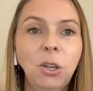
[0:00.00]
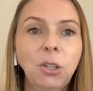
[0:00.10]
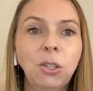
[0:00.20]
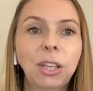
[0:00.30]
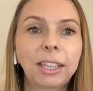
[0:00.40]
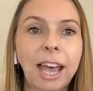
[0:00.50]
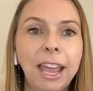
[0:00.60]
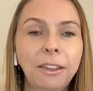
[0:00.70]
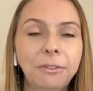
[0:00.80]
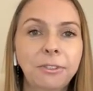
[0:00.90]
to
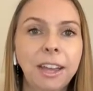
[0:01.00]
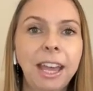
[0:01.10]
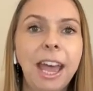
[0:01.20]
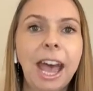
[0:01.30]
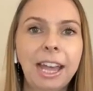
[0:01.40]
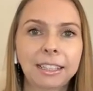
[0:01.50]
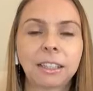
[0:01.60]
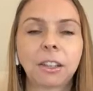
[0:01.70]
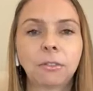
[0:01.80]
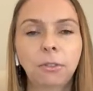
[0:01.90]
life as
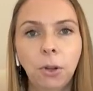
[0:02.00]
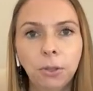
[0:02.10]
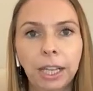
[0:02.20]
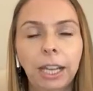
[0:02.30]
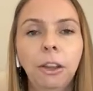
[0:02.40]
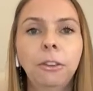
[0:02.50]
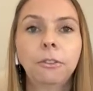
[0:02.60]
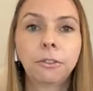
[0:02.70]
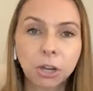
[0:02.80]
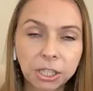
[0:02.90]
it's unfolding
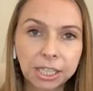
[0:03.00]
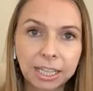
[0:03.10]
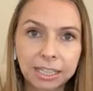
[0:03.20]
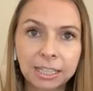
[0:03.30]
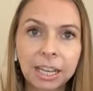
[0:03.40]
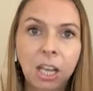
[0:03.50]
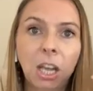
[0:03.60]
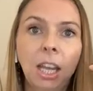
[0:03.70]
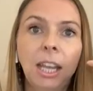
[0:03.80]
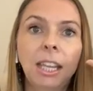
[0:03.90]
versus
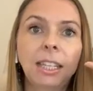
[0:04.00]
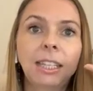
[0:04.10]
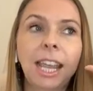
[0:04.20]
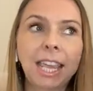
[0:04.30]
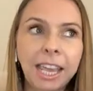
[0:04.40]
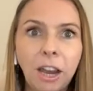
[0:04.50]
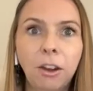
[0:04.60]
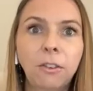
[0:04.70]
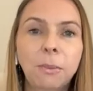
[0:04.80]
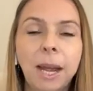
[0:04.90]
taking care
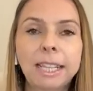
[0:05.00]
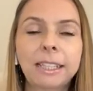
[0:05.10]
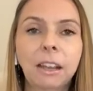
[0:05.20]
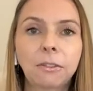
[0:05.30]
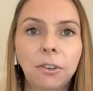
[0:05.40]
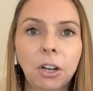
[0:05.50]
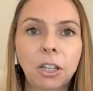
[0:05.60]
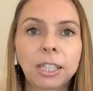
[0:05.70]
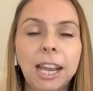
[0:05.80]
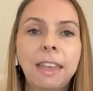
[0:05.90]
of your mindset
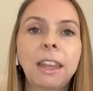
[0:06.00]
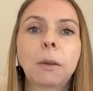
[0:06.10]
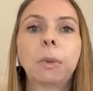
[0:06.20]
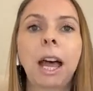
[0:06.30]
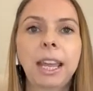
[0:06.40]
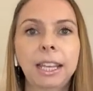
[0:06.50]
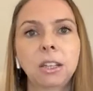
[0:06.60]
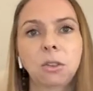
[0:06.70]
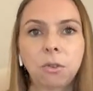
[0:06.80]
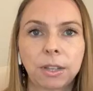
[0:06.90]
first and then applying it
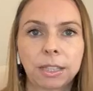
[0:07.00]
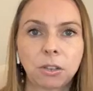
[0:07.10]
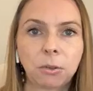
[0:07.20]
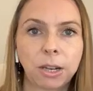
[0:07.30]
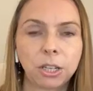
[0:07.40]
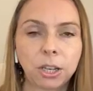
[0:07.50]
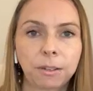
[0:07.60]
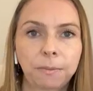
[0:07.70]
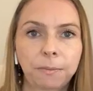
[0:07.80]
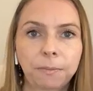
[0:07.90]
to the situation,
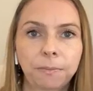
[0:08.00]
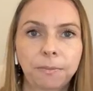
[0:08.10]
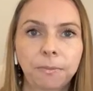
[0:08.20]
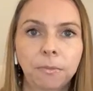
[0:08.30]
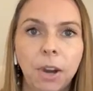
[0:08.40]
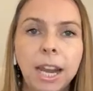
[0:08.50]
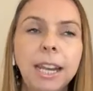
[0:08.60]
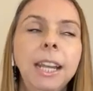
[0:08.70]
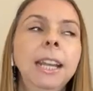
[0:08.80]
right?